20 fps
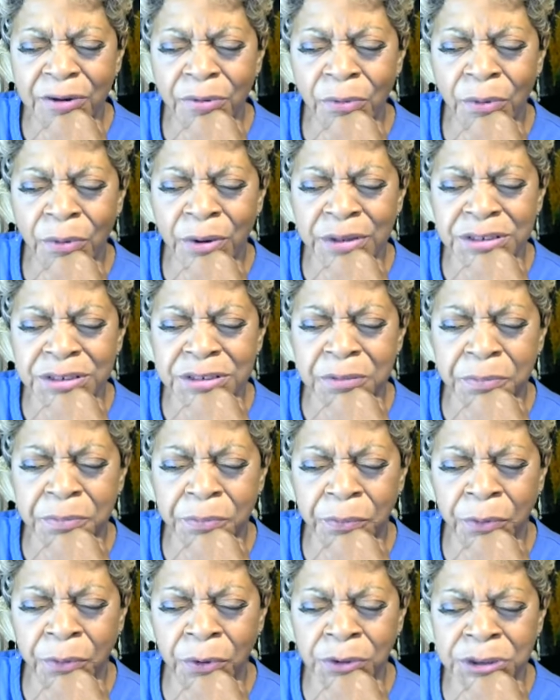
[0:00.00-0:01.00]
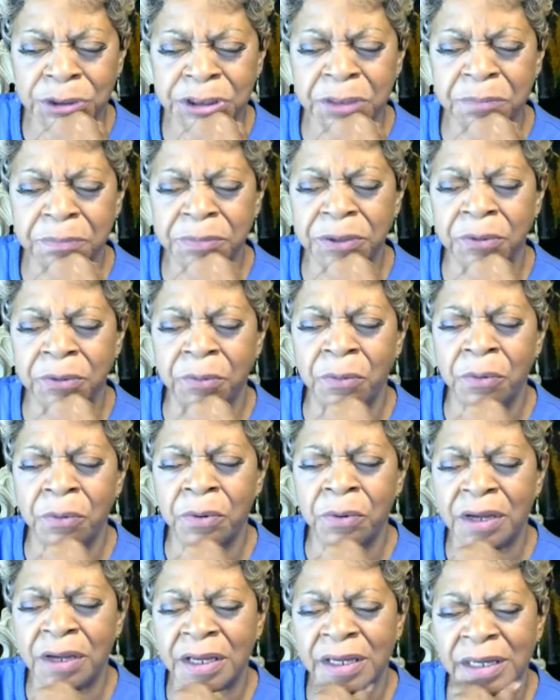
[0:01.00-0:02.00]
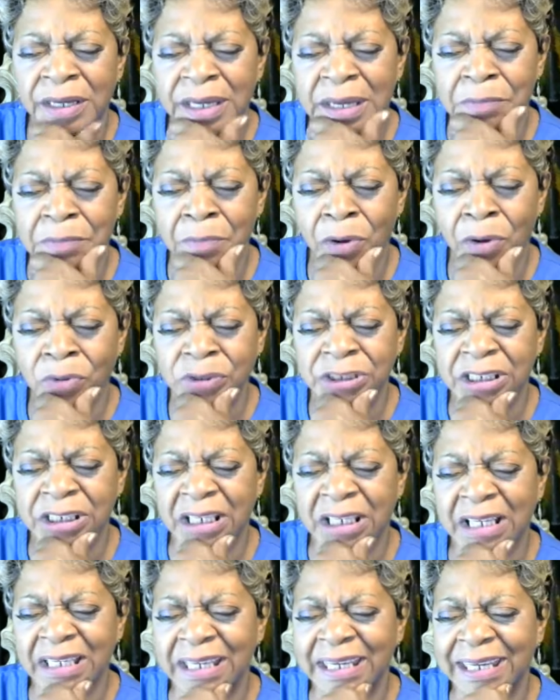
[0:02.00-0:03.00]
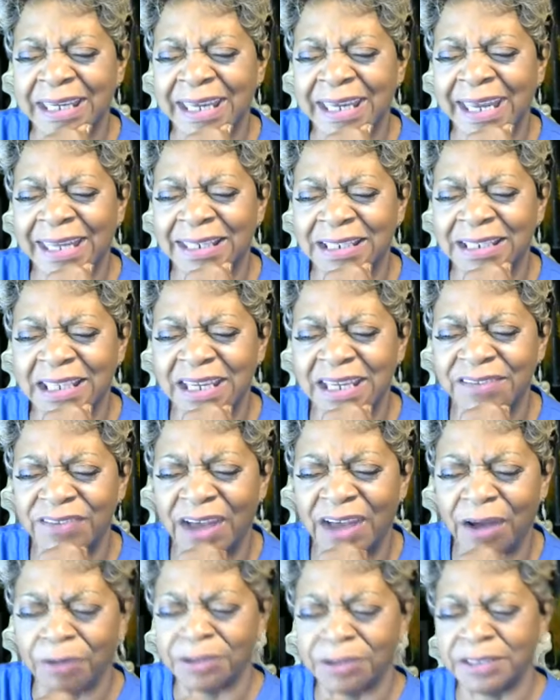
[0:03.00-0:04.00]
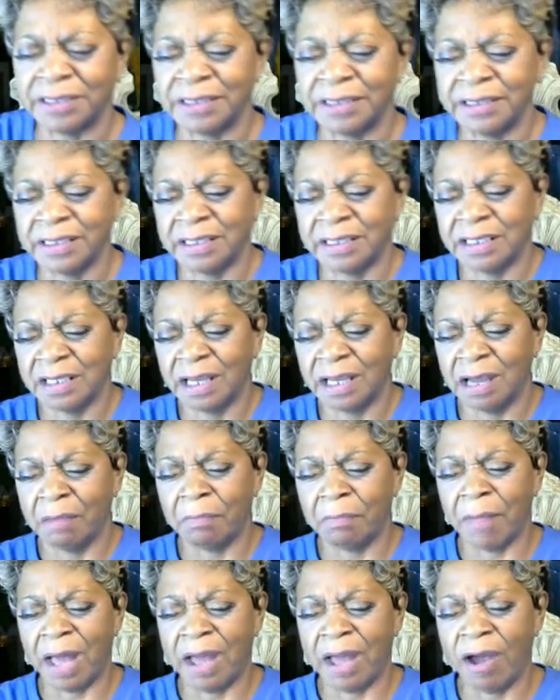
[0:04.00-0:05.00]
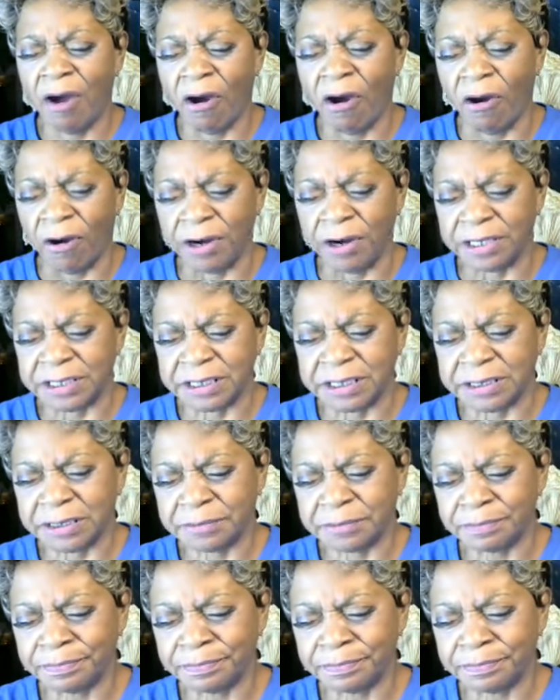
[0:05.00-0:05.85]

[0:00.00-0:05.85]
I don't want to worship you emotionally and leave out my heart.